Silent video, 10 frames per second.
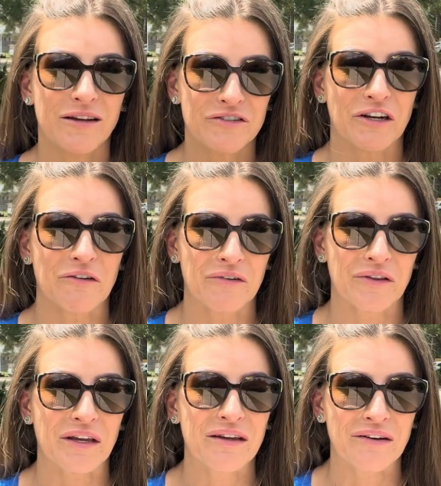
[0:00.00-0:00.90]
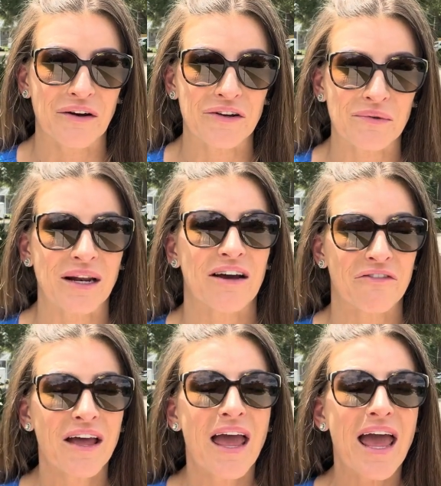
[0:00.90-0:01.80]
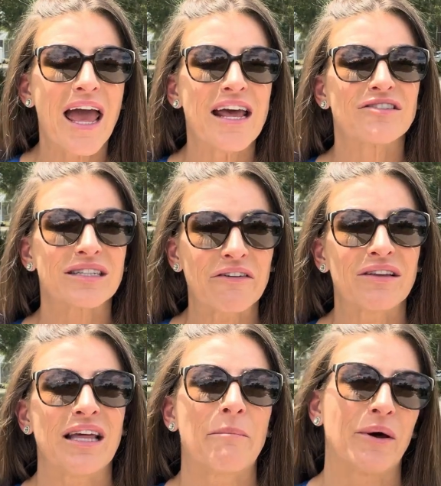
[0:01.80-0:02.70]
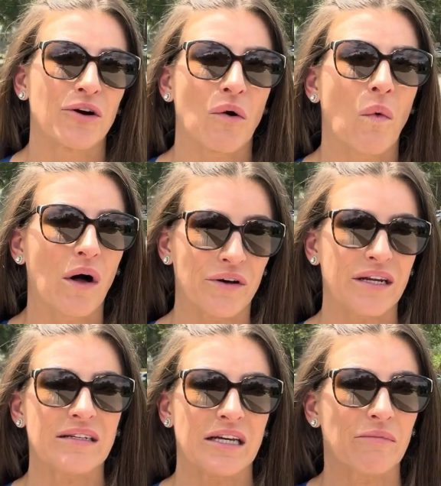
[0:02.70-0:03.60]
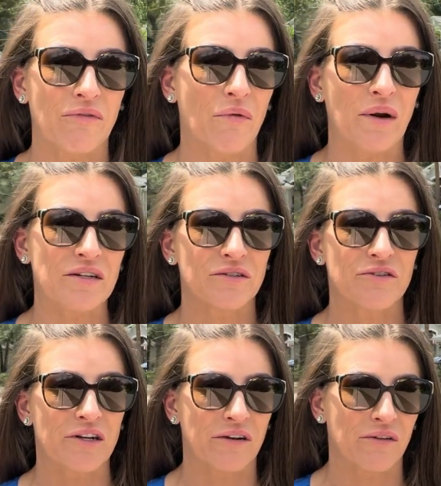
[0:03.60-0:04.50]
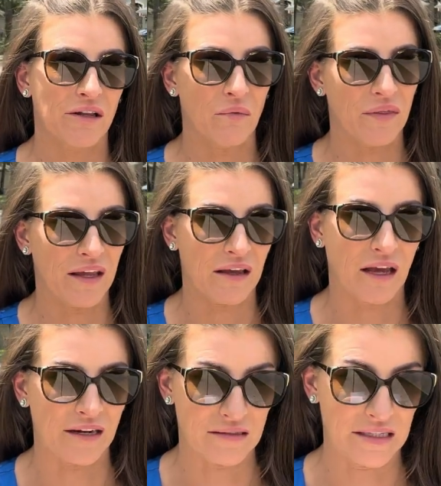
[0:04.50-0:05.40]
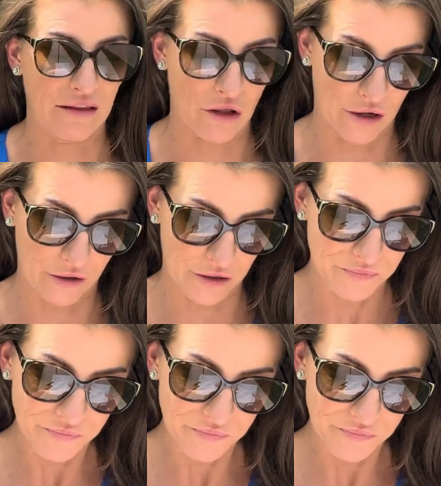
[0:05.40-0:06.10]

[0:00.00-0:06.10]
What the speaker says: Generally, you know, you want to have, and just having that better quality type of a renter generally when they kind of stay longer,